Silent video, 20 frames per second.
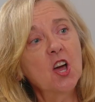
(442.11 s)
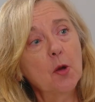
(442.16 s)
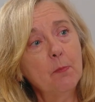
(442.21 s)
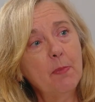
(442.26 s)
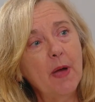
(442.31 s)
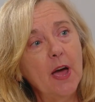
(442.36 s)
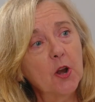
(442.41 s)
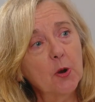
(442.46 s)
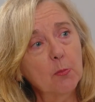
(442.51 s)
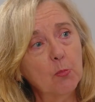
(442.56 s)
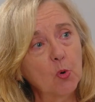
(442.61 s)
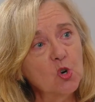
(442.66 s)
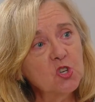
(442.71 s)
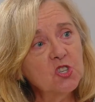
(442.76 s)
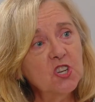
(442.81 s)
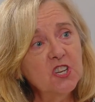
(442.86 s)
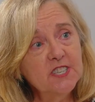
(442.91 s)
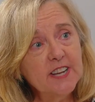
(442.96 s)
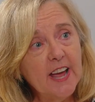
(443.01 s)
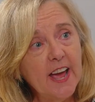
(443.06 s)
about
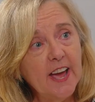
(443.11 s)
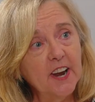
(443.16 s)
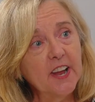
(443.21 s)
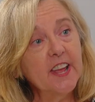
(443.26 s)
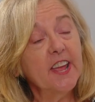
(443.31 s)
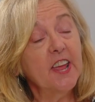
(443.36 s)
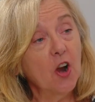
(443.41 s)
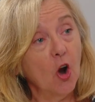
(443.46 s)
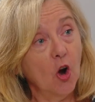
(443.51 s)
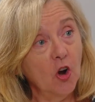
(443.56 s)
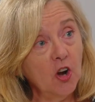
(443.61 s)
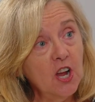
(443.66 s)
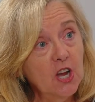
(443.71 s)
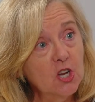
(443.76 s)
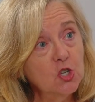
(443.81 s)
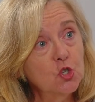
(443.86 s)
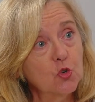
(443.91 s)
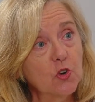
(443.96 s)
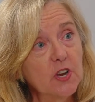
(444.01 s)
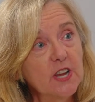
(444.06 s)
abortion data in our
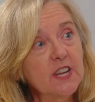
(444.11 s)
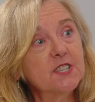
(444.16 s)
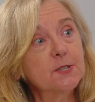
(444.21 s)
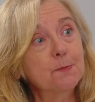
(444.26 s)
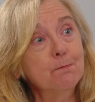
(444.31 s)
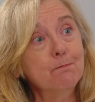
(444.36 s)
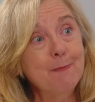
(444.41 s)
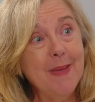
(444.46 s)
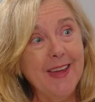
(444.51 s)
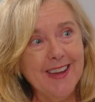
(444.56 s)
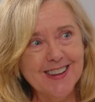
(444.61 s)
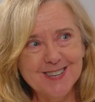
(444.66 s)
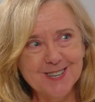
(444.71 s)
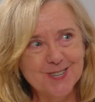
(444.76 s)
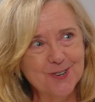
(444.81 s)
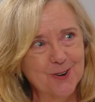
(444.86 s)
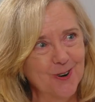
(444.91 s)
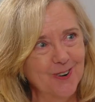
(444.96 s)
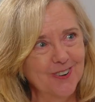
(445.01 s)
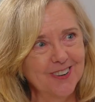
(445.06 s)
country is
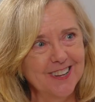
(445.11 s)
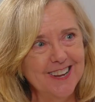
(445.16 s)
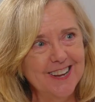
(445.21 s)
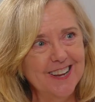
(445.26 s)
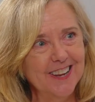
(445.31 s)
mandatorily